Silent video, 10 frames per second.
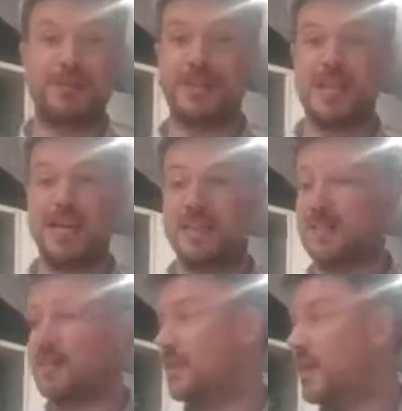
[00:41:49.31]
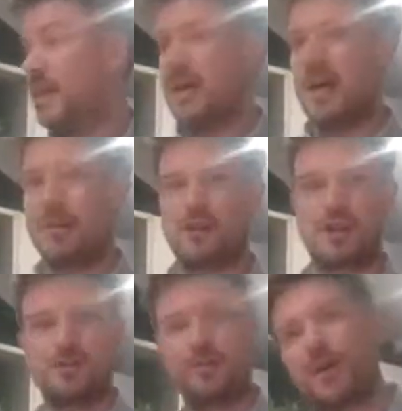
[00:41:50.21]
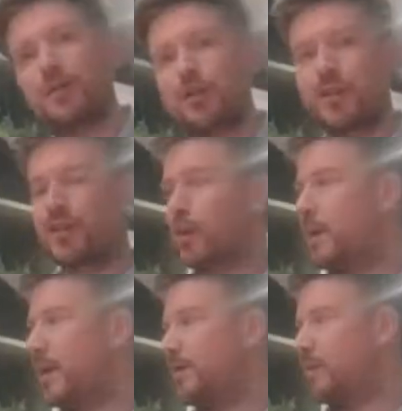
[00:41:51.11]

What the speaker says: and sizes, and it's got some fat running through it,